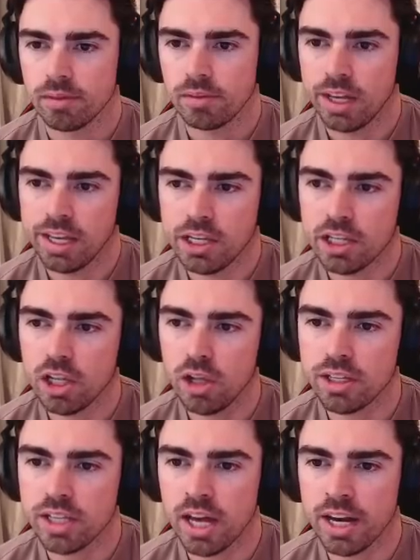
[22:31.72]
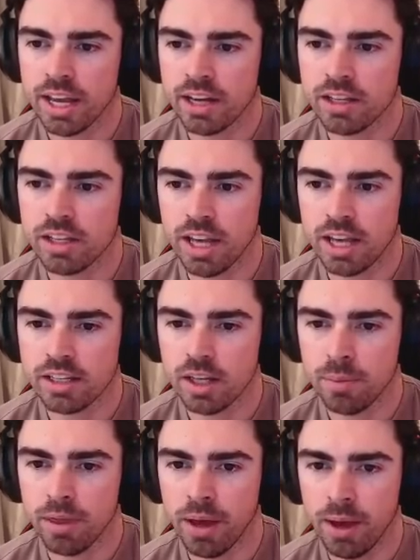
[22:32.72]
He is slowly starting to get his CS
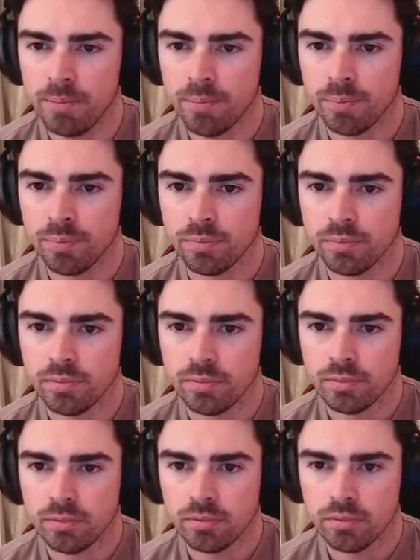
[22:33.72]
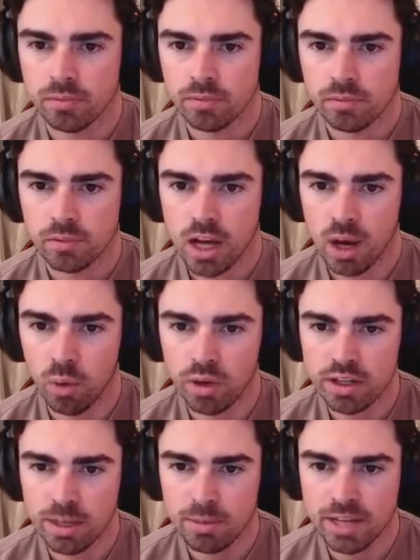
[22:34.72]
up there. I want
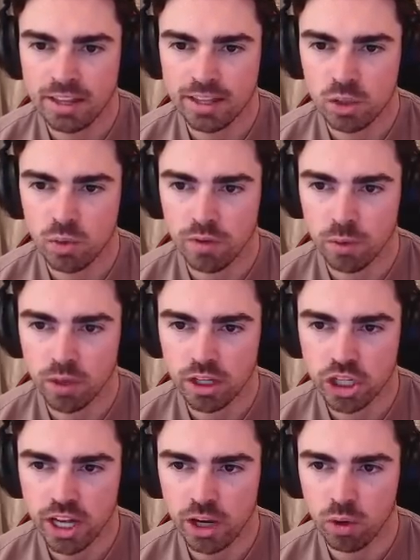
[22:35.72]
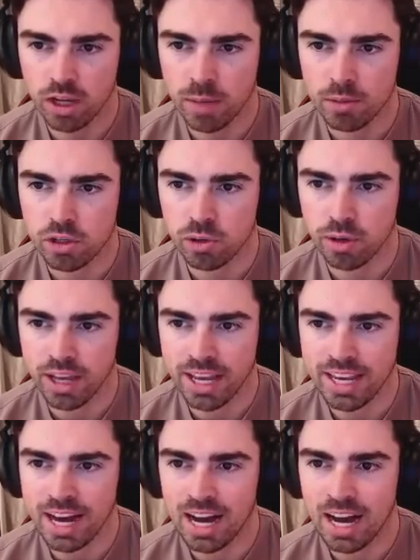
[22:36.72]
to see him take this 1v1. Shen comes through.
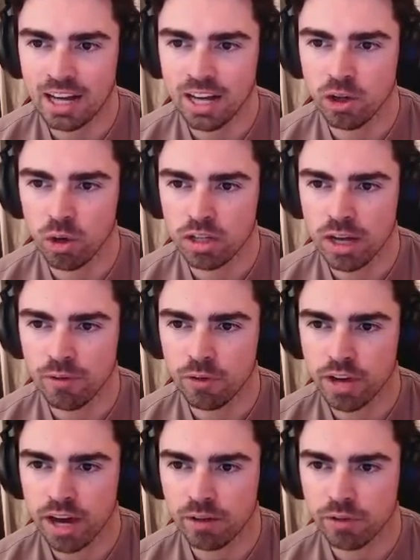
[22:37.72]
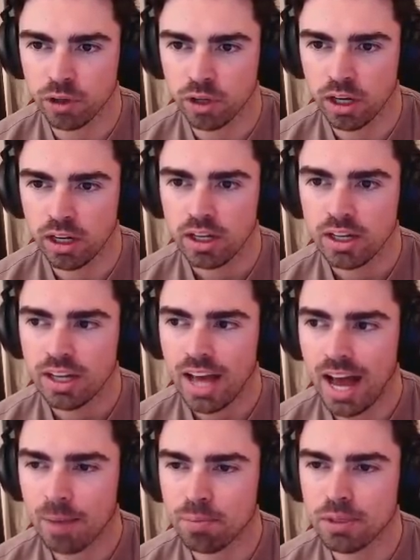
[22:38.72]
ER, no time for react Fiora.
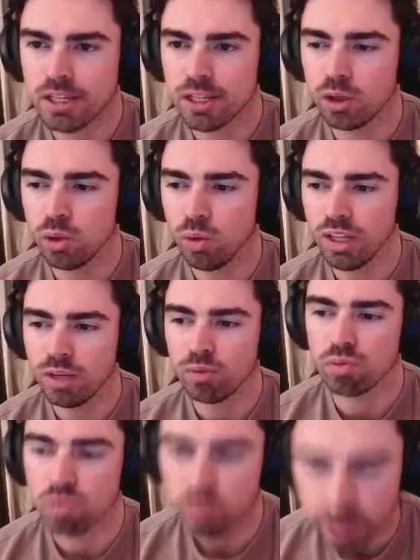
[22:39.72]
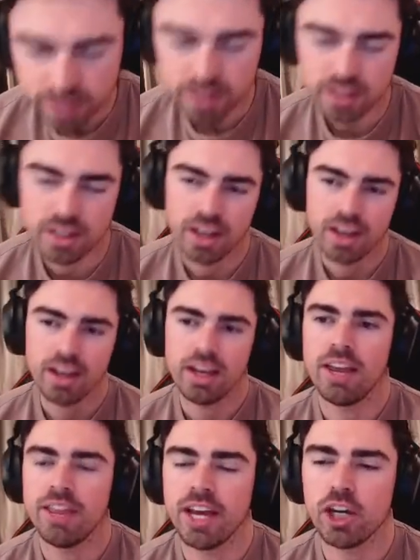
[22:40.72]
Absolutely rinsed.
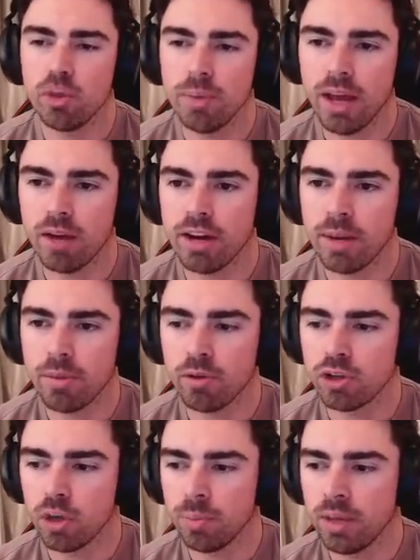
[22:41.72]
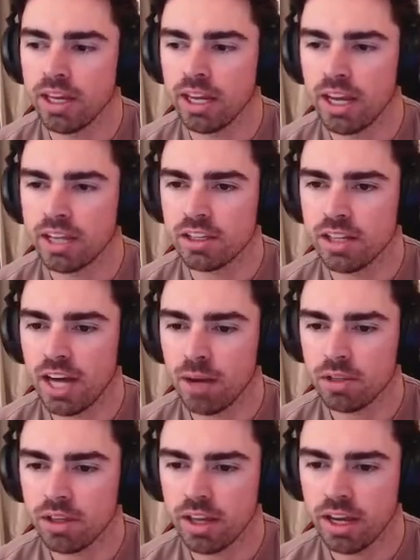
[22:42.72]
And they should be able to run up through top lane here as the
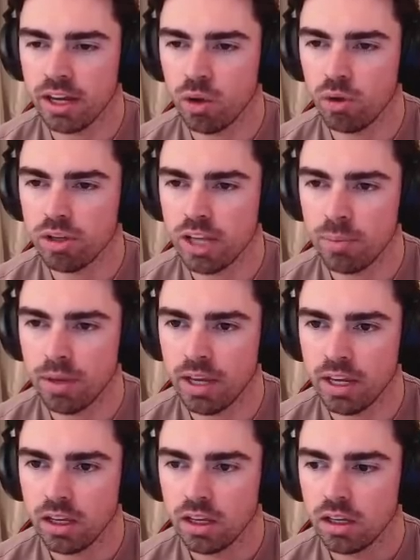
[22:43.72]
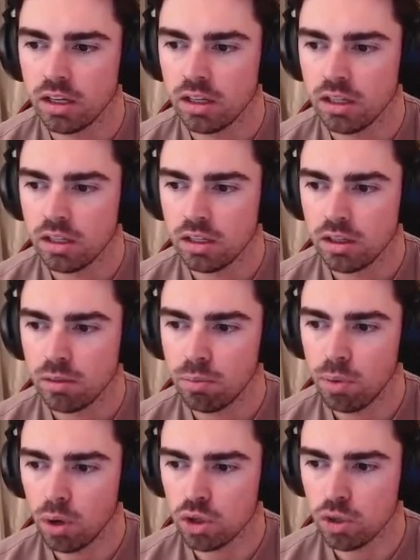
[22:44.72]
towers are there. No TP
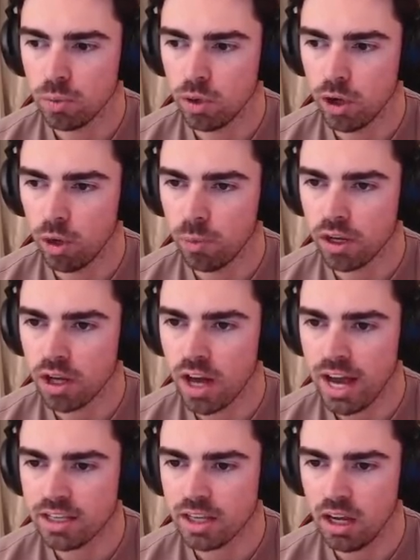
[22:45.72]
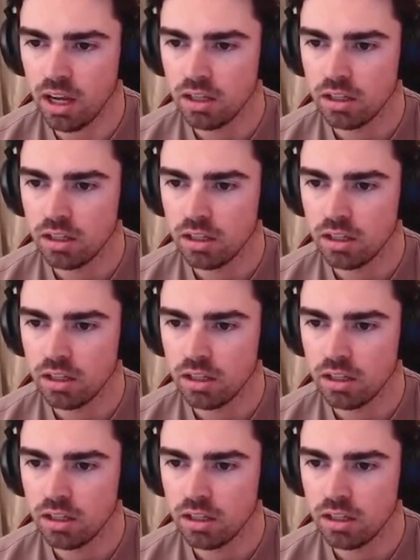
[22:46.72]
possible to help the Kai'Sa.